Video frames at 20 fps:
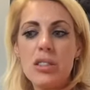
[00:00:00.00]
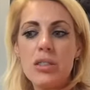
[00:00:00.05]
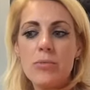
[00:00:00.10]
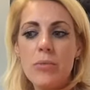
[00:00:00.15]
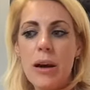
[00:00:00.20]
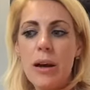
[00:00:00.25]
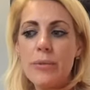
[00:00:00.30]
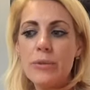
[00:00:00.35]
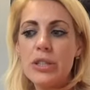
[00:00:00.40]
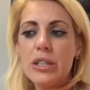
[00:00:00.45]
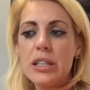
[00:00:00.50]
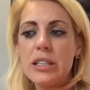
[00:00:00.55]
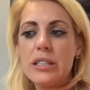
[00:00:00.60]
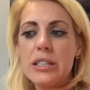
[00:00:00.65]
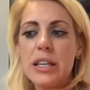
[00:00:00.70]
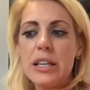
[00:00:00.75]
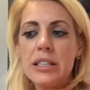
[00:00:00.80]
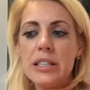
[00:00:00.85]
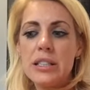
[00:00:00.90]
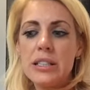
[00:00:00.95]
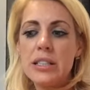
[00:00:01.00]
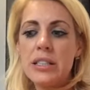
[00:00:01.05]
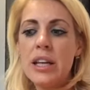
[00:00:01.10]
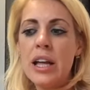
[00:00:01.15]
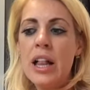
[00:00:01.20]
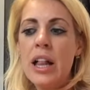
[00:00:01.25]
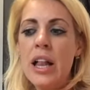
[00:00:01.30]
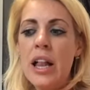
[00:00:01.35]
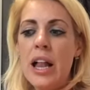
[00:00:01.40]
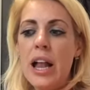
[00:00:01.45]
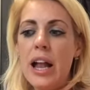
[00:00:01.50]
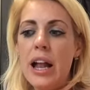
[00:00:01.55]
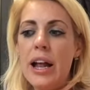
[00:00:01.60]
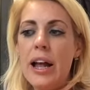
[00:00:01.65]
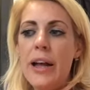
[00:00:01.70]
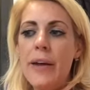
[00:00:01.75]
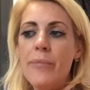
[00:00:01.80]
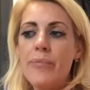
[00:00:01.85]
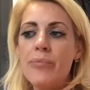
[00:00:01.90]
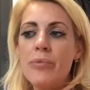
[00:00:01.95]
as well, which exist.
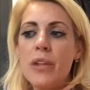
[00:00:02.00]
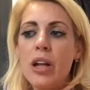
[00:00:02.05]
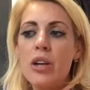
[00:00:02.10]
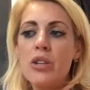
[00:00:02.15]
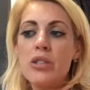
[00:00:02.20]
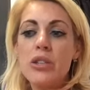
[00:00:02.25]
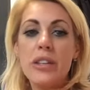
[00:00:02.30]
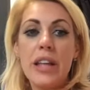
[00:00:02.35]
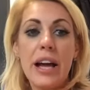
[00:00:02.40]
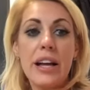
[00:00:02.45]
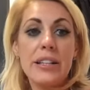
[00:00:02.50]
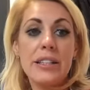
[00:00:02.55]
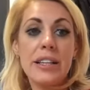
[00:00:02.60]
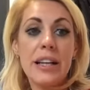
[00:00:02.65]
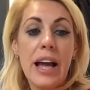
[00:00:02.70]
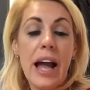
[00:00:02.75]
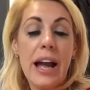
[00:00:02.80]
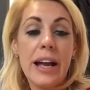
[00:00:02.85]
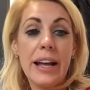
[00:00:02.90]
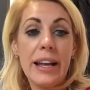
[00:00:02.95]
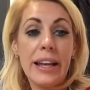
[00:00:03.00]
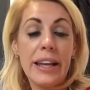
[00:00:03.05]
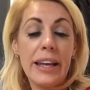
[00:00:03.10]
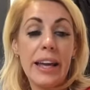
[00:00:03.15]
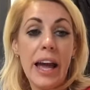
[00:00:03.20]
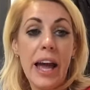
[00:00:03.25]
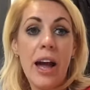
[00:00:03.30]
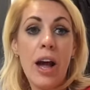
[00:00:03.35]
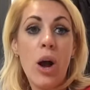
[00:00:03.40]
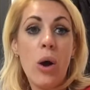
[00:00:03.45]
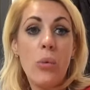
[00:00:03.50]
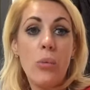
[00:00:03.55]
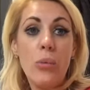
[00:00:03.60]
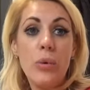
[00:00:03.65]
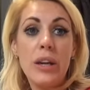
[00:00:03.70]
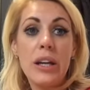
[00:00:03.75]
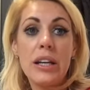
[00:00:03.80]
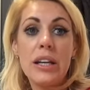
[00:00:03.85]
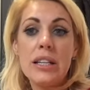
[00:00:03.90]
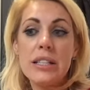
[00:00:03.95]
So that is a clear
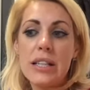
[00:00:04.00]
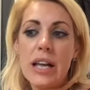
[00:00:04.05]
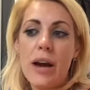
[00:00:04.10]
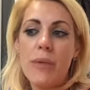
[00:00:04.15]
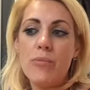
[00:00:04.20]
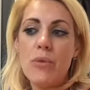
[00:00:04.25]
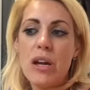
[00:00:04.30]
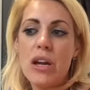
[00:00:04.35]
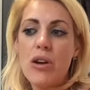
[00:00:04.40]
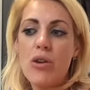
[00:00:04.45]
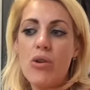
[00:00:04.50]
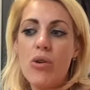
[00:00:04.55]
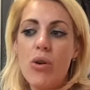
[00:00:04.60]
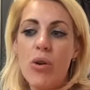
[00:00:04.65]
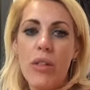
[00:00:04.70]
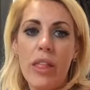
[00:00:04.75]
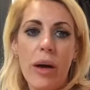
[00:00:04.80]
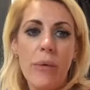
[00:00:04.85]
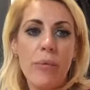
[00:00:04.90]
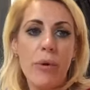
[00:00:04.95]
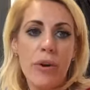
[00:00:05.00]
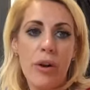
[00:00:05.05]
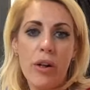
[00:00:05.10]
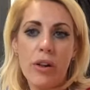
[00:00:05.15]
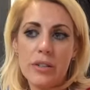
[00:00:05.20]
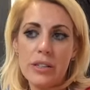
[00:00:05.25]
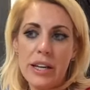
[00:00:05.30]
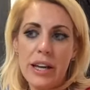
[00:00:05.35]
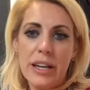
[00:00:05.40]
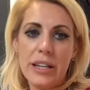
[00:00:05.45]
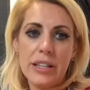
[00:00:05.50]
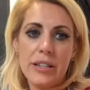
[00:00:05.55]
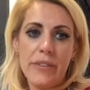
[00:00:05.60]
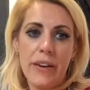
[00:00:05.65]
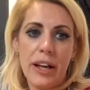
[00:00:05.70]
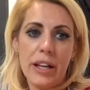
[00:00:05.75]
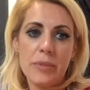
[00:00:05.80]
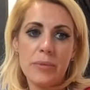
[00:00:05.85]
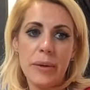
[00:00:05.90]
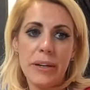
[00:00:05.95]
weakness, and we can call that one alternative
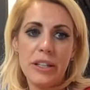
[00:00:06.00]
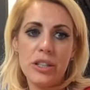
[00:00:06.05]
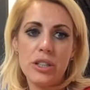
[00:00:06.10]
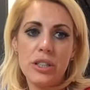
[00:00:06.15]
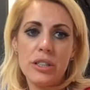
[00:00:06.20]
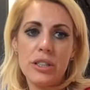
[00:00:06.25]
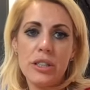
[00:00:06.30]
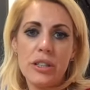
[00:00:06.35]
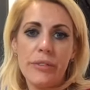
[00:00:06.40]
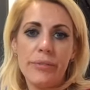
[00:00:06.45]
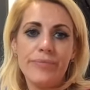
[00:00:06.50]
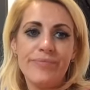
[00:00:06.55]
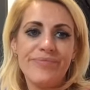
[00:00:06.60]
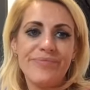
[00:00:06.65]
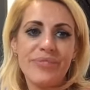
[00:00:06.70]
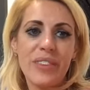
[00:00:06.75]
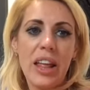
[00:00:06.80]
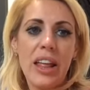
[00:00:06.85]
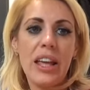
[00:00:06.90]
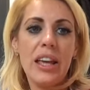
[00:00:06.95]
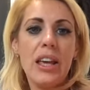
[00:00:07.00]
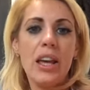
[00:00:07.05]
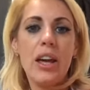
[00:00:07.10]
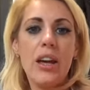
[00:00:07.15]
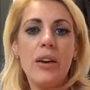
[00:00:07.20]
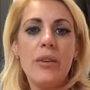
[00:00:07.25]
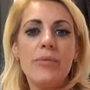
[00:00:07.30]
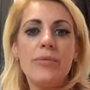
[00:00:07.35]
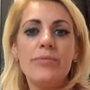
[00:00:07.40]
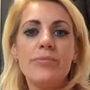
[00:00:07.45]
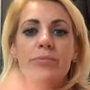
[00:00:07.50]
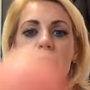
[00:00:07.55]
explanations. Thank you.